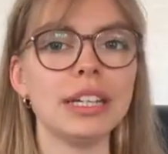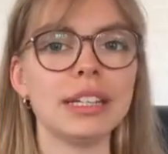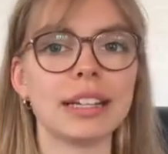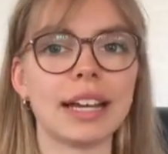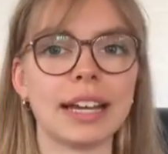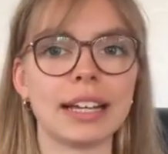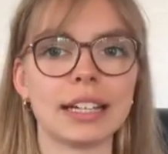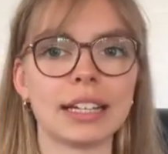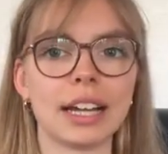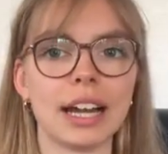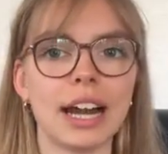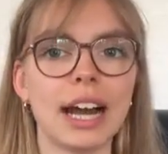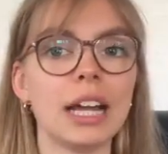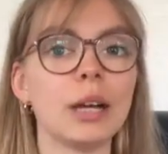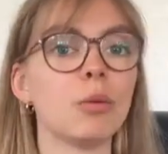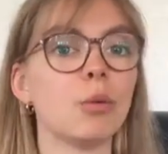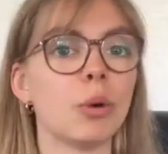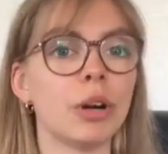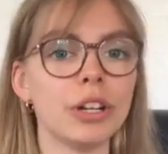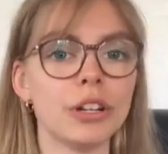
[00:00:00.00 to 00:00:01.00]
Like, I
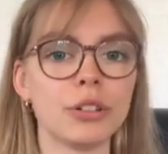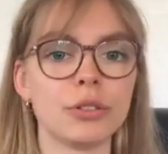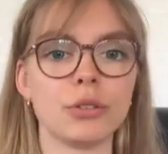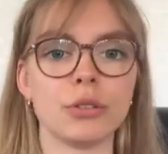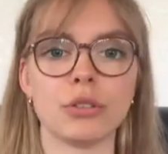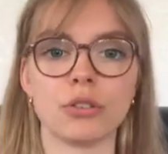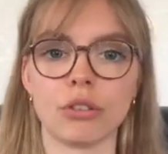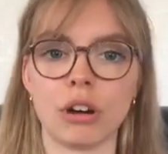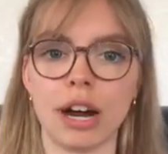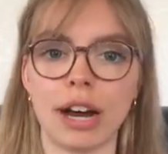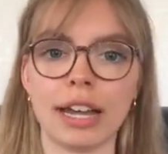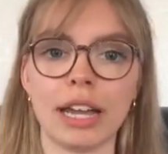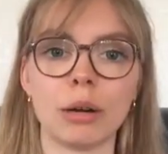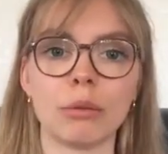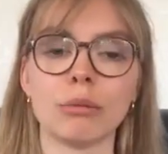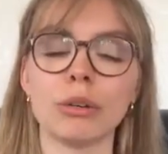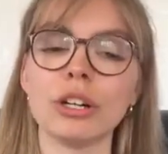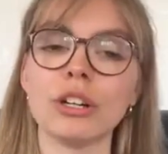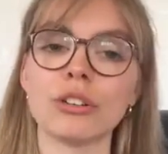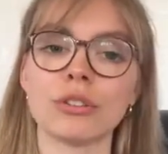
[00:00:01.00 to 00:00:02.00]
wanted to try, I
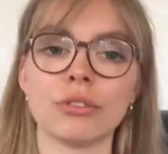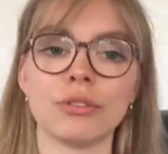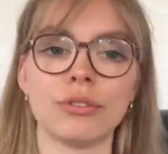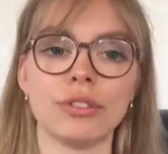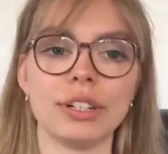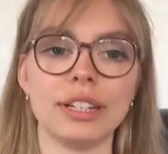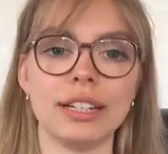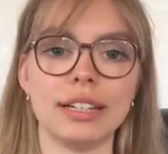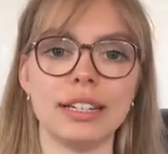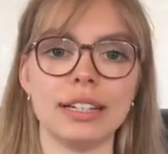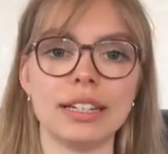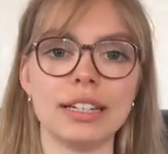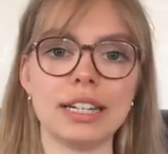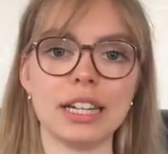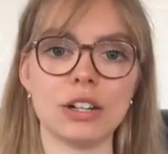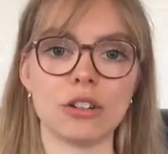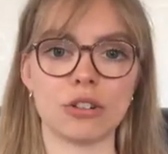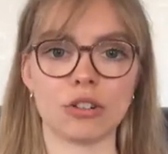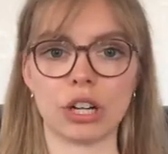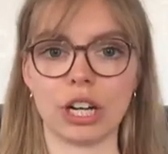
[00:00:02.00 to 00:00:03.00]
wanted to fit in
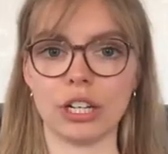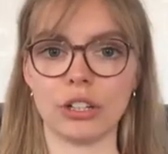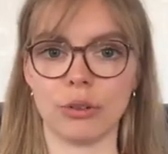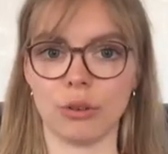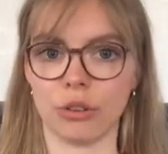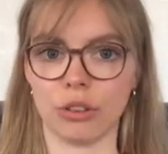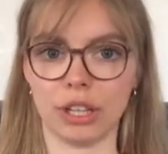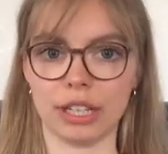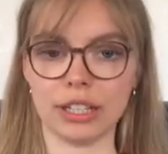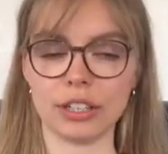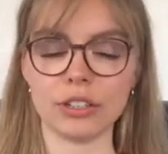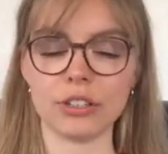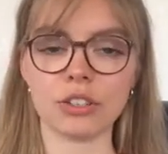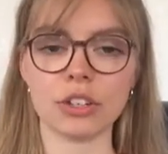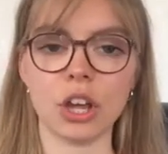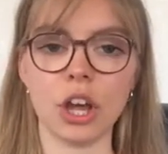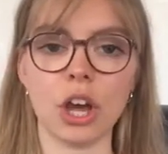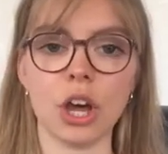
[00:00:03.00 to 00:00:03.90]
and try new things.